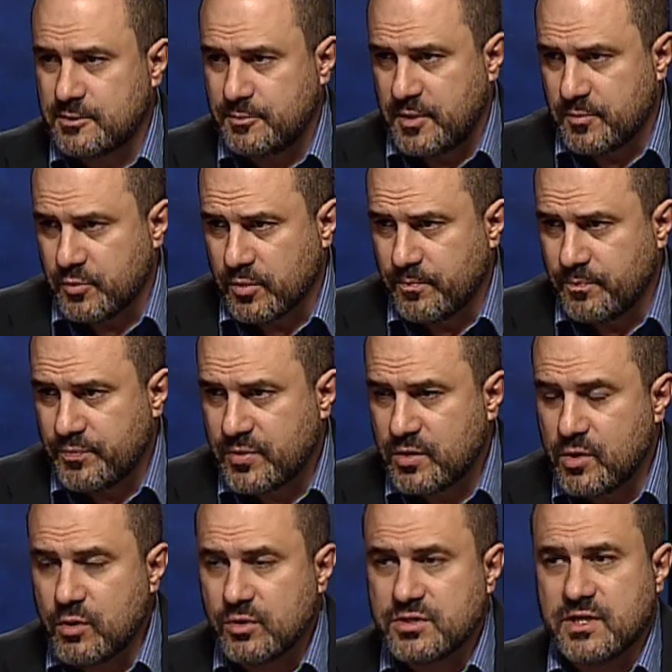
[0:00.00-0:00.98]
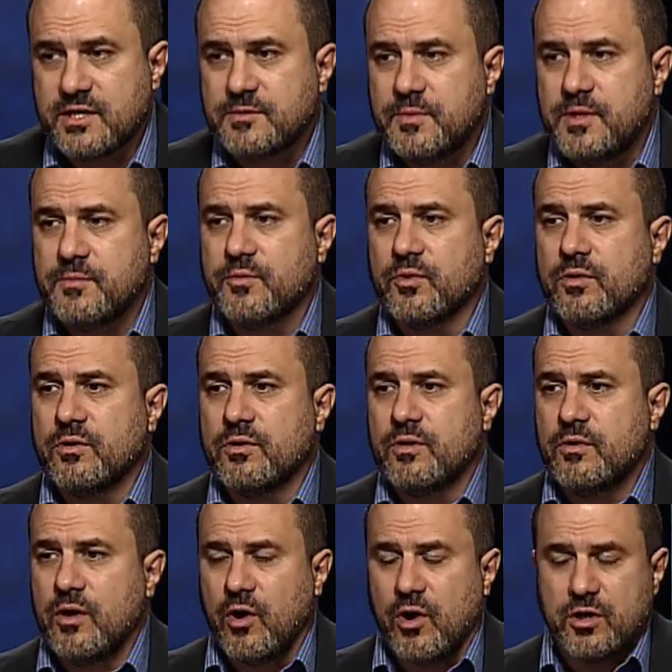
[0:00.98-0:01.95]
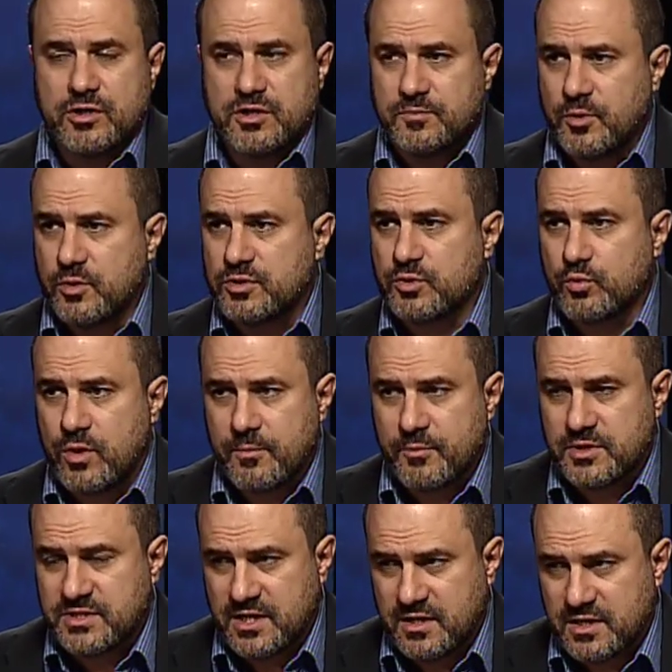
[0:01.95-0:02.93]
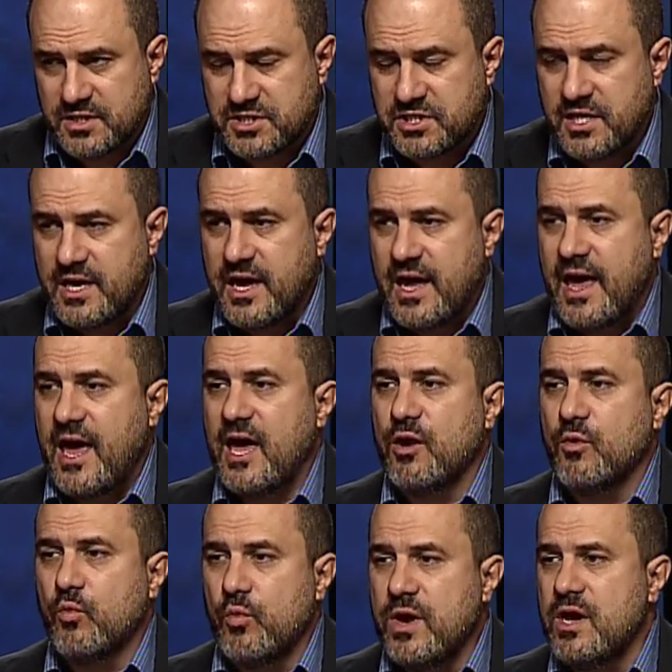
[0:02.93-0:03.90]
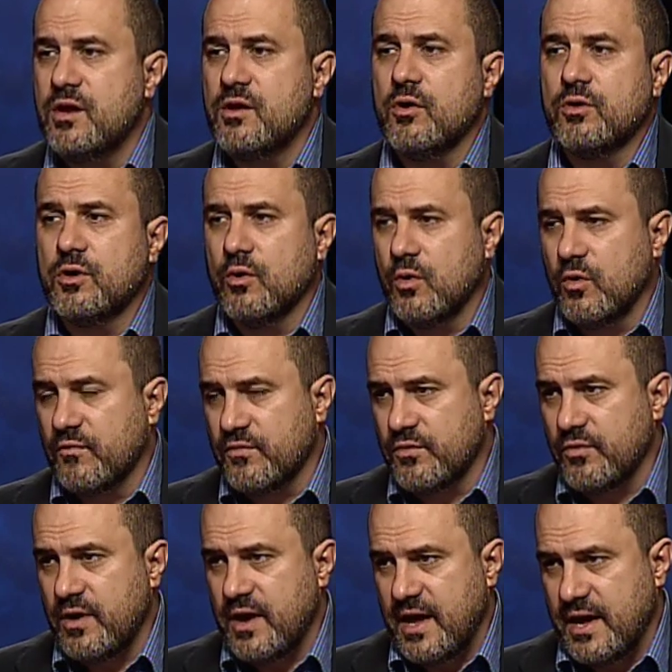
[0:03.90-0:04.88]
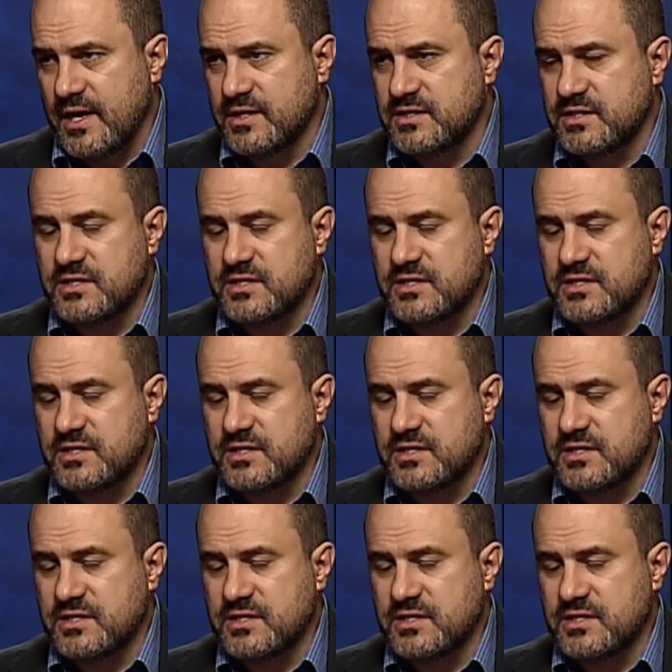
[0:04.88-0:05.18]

people. Those elect people are supposed to represent us, yeah, and we don't go over their heads.